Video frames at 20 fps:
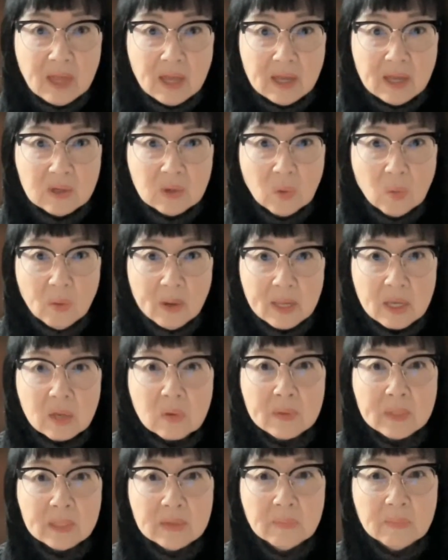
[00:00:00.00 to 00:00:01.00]
and
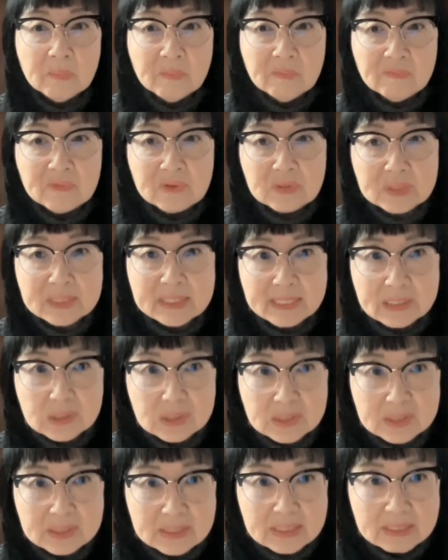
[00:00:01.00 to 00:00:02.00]
Kwee-Quitlam First
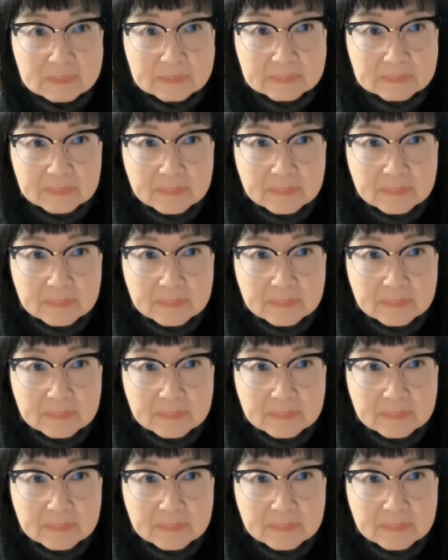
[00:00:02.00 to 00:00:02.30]
Nations.